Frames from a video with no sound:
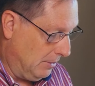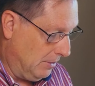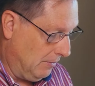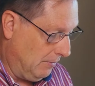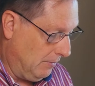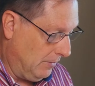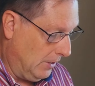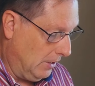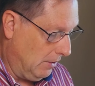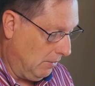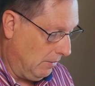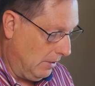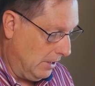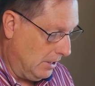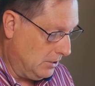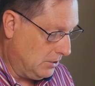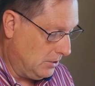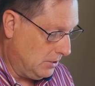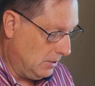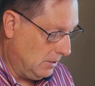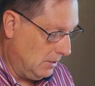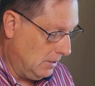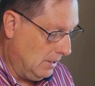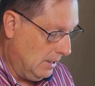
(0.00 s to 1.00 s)

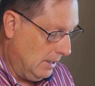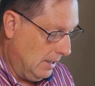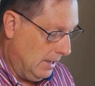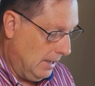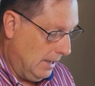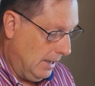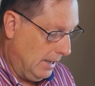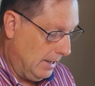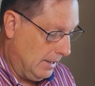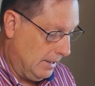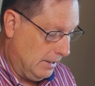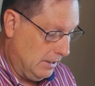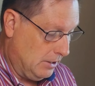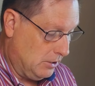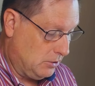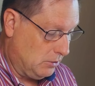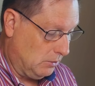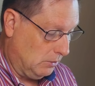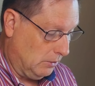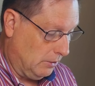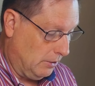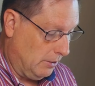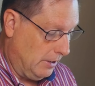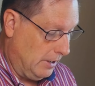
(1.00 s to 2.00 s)
configuration and
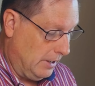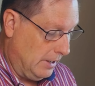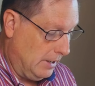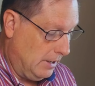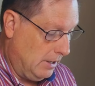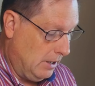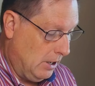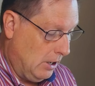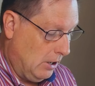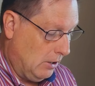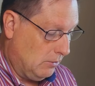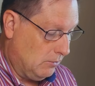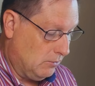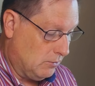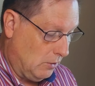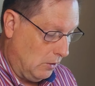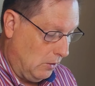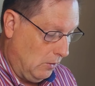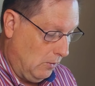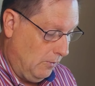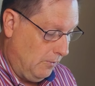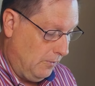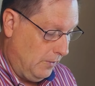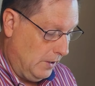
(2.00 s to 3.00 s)
initial learning,
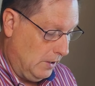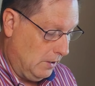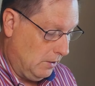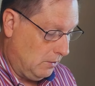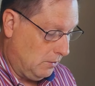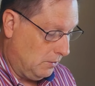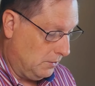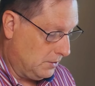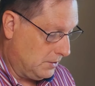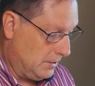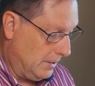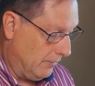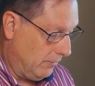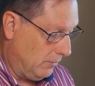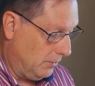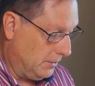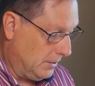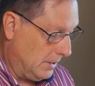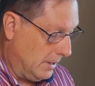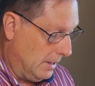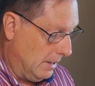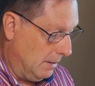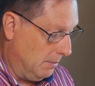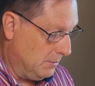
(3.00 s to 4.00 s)
drove vehicle several
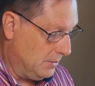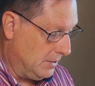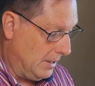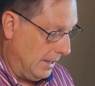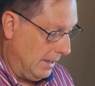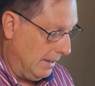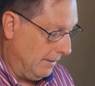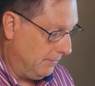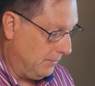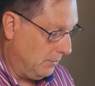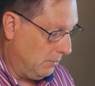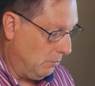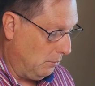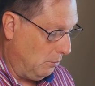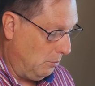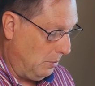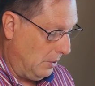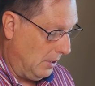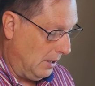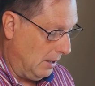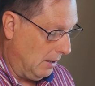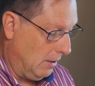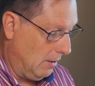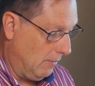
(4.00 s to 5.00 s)
times after
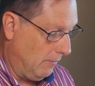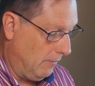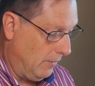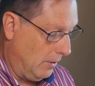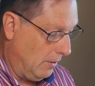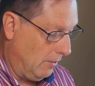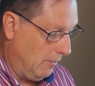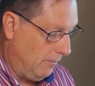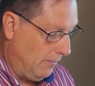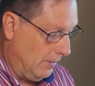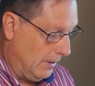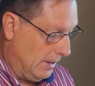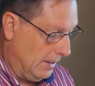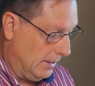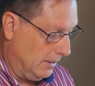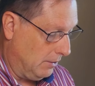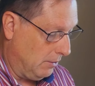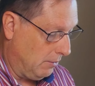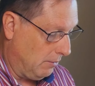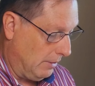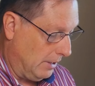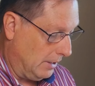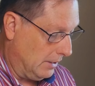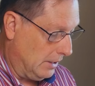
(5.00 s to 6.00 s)
repair, verified
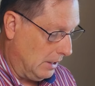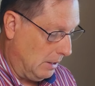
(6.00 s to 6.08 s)
correct